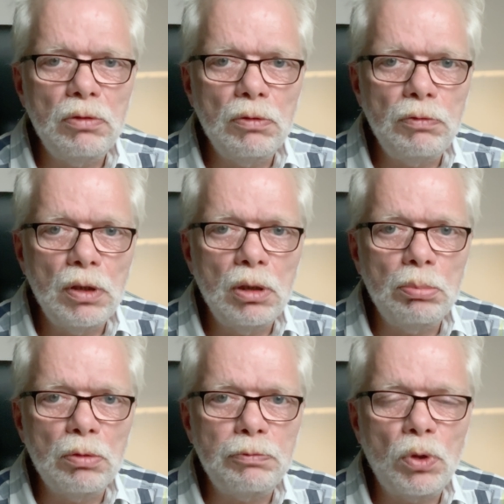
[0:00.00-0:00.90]

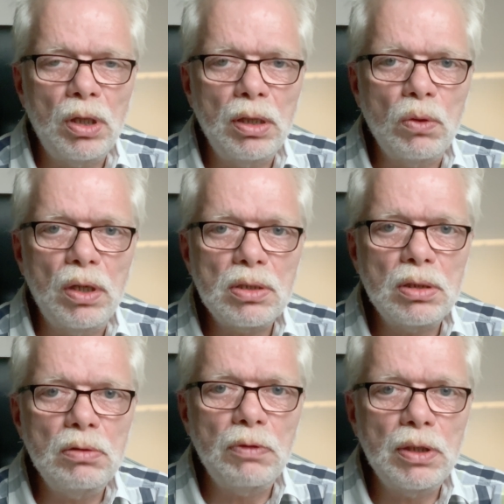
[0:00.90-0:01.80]
available for iOS
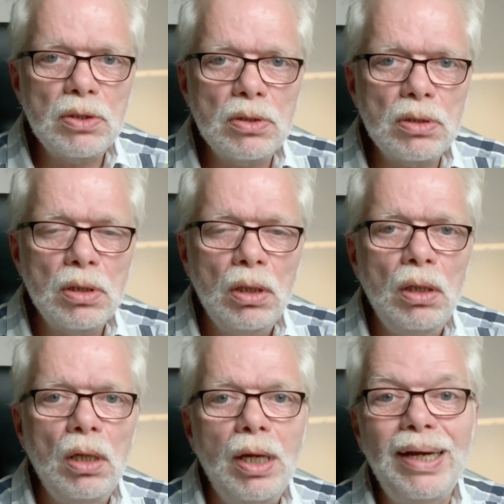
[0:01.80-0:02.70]
devices,
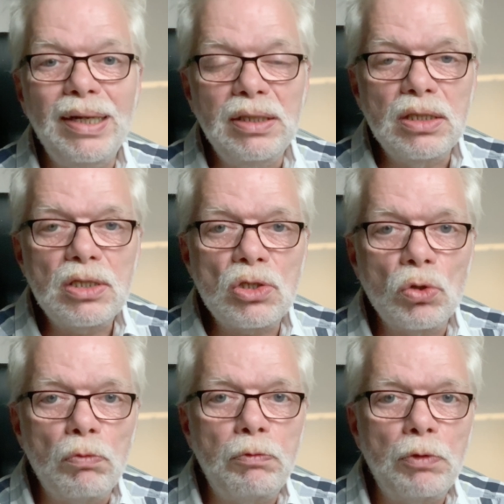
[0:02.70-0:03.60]
at least
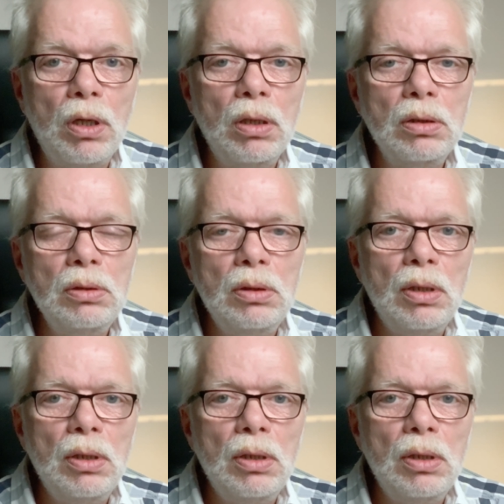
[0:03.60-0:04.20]
so far.